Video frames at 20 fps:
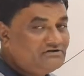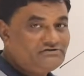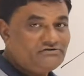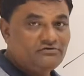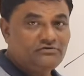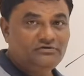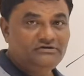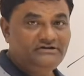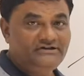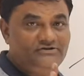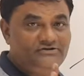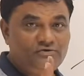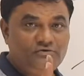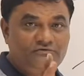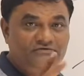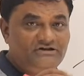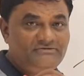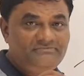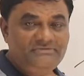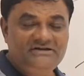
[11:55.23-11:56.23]
So only 2
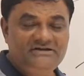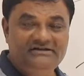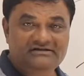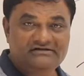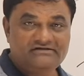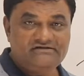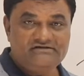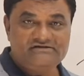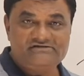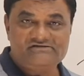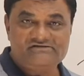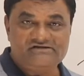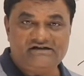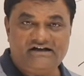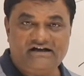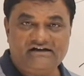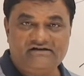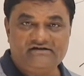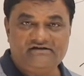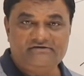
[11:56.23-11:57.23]
will be there in the
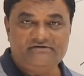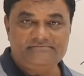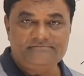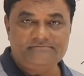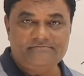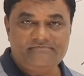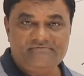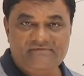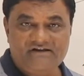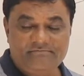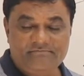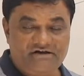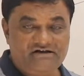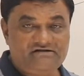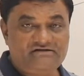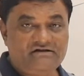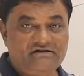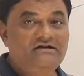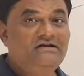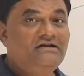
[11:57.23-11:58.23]
stack.
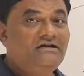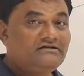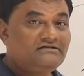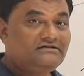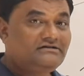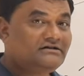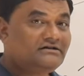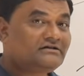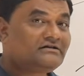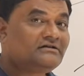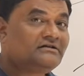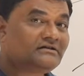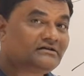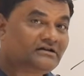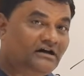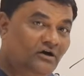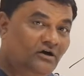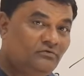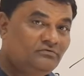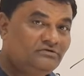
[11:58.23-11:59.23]
But the
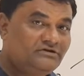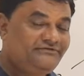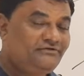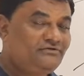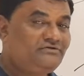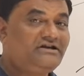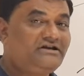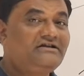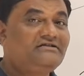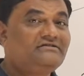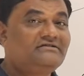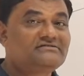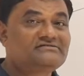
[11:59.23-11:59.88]
count, if you take